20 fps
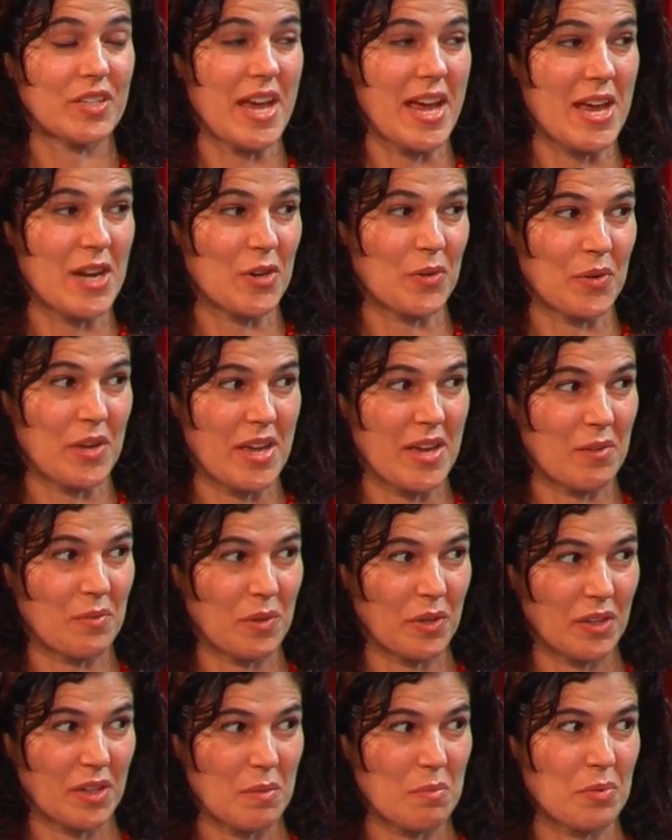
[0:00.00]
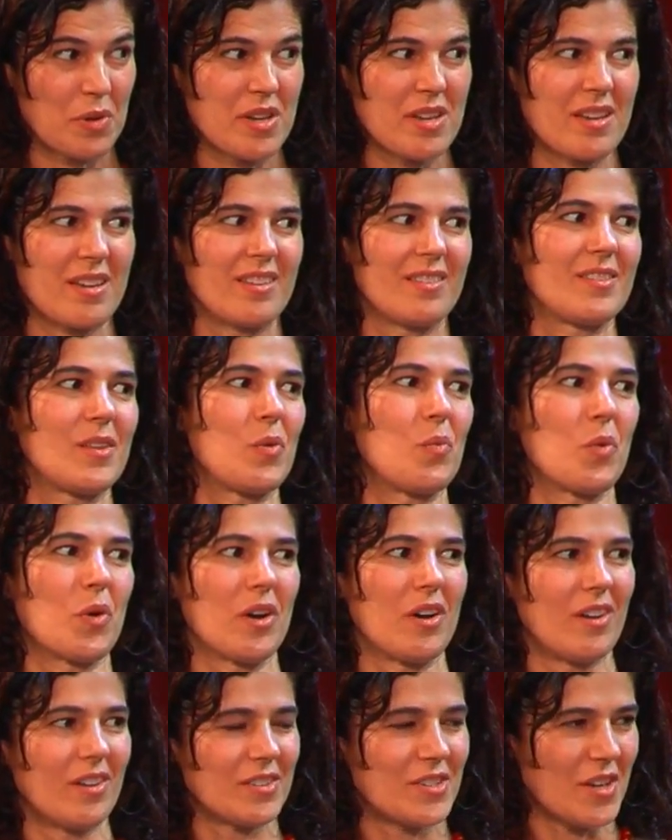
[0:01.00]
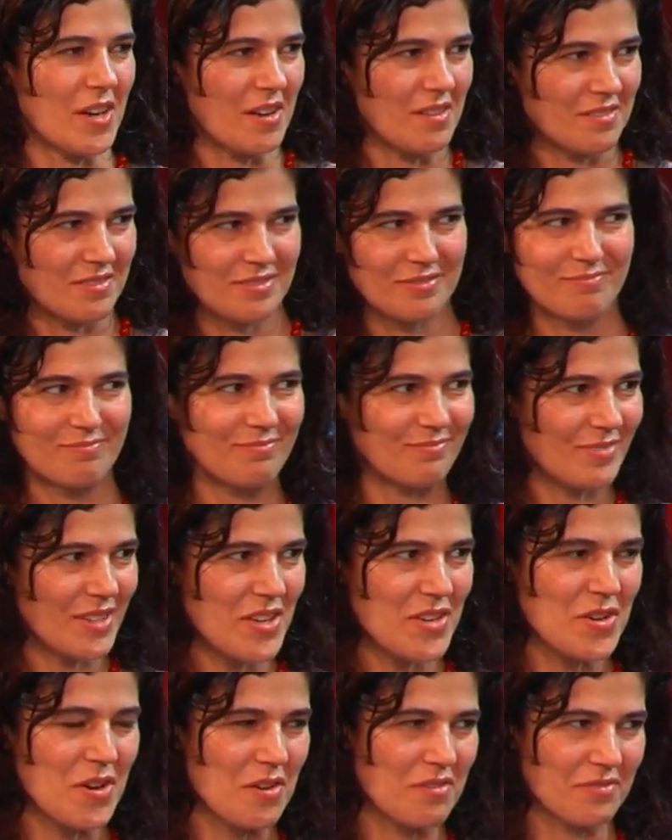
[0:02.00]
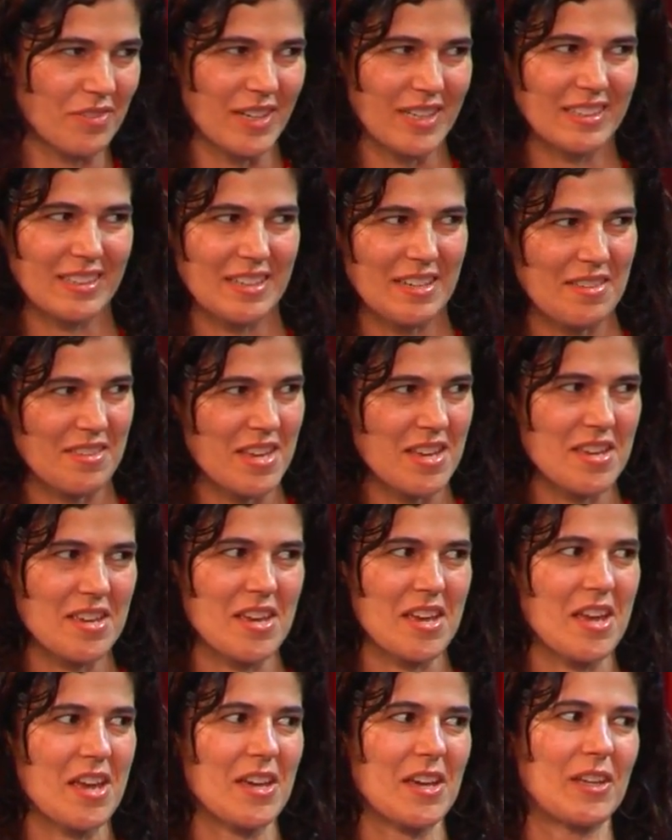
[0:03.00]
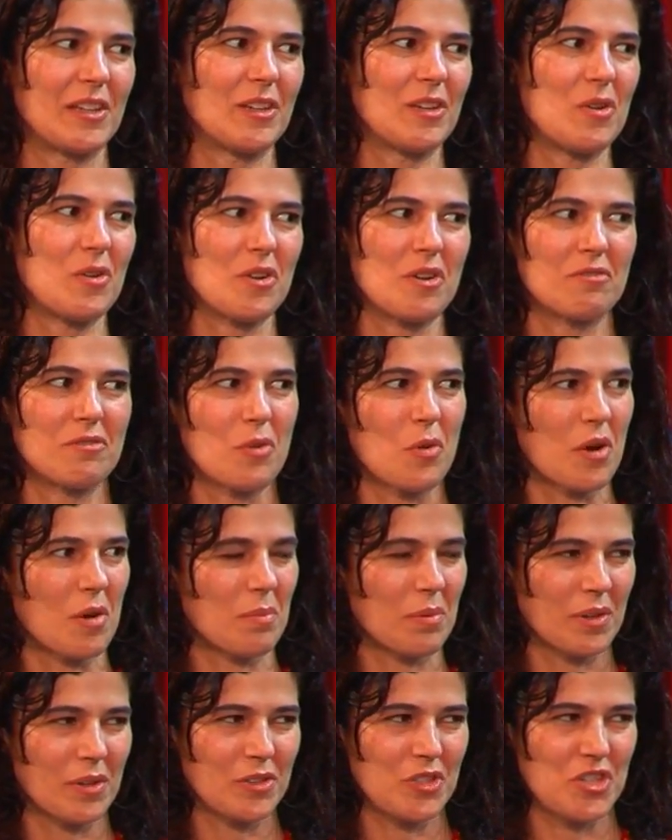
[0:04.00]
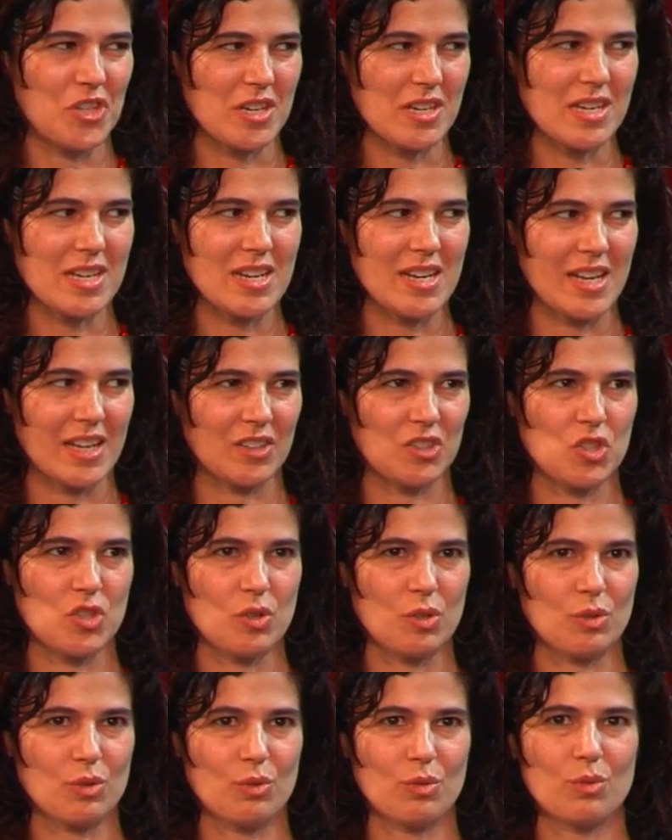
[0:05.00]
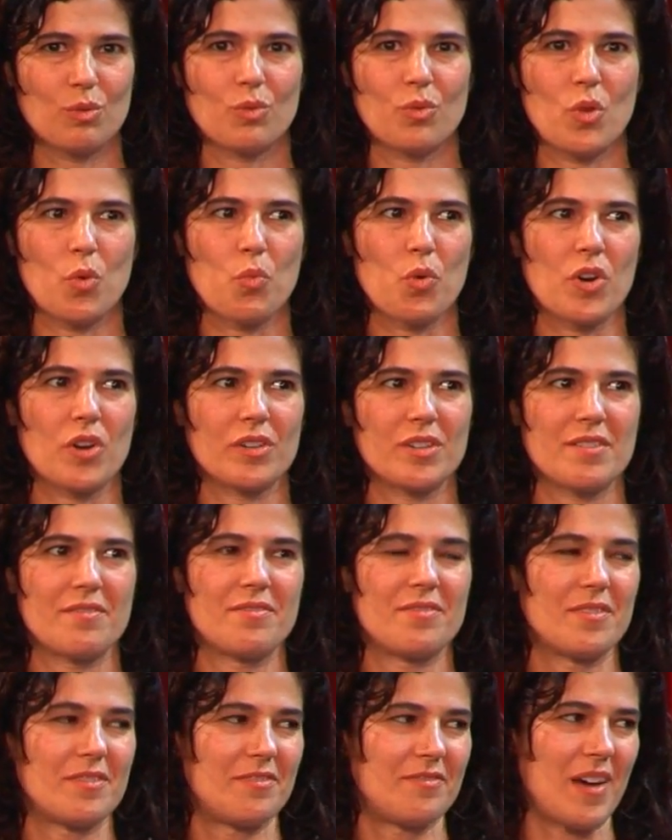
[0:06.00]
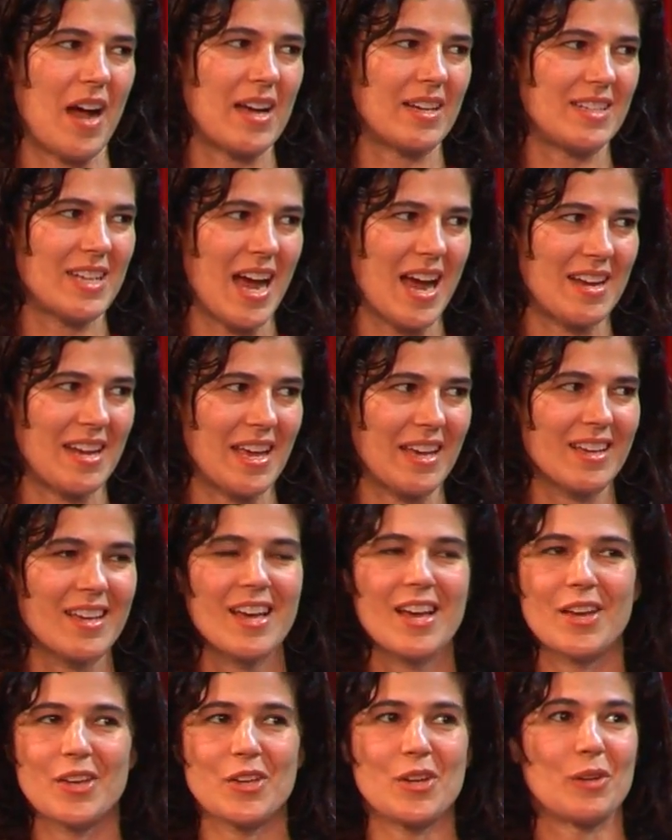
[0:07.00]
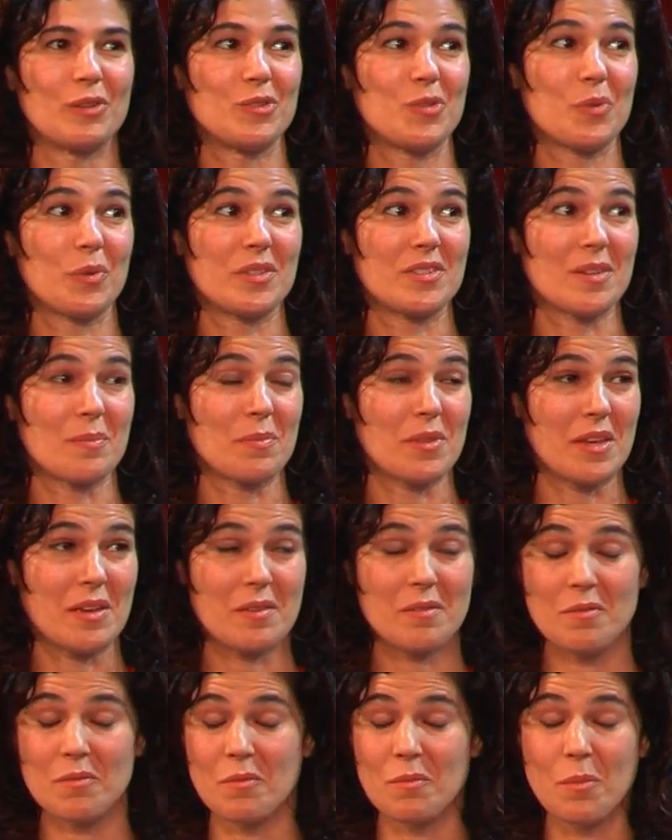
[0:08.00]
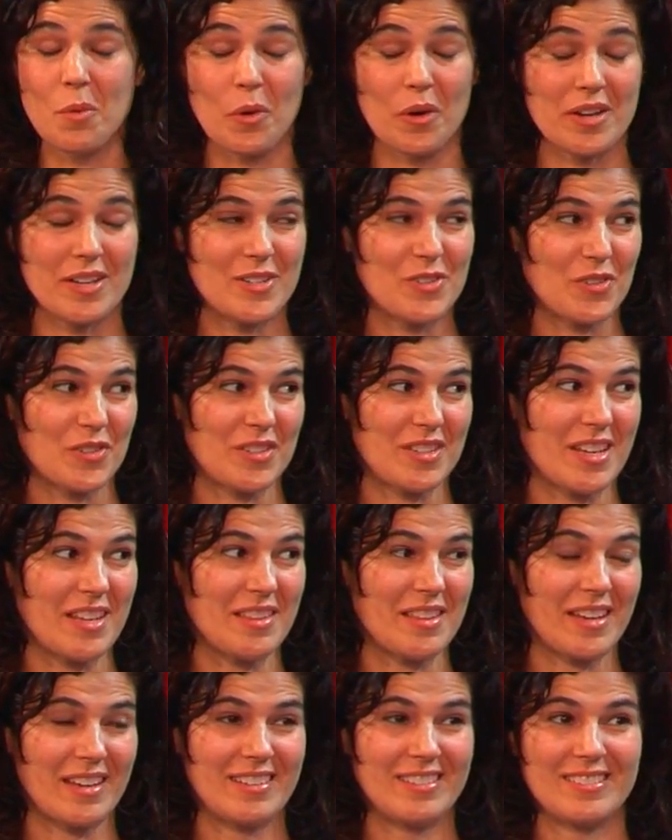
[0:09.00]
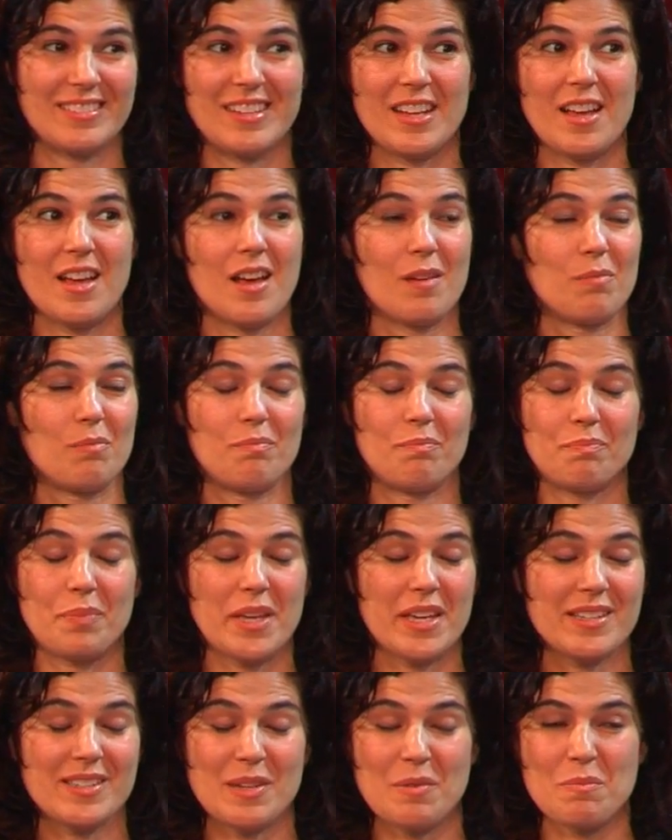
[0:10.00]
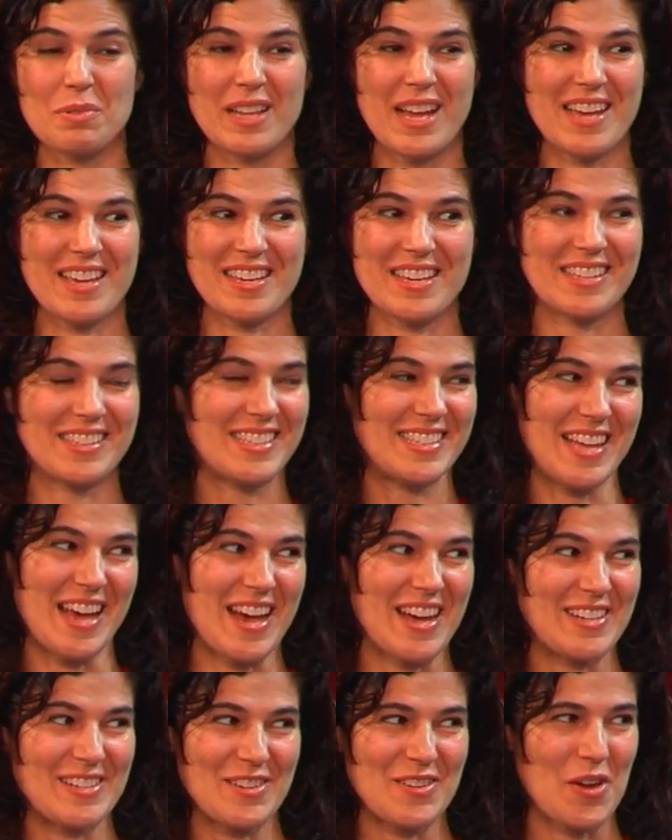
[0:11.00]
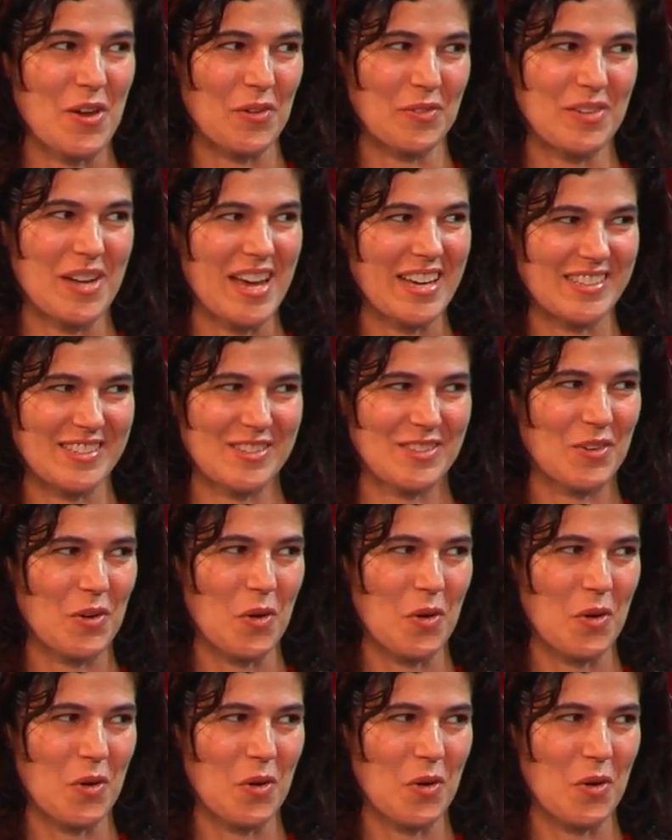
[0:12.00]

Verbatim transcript: catering, really bringing the world of eco-friendly thinking and locavore approach to eating mm -hmm. to the world of fine dining. You know, doing something more interesting than pigs in blankets at you know nice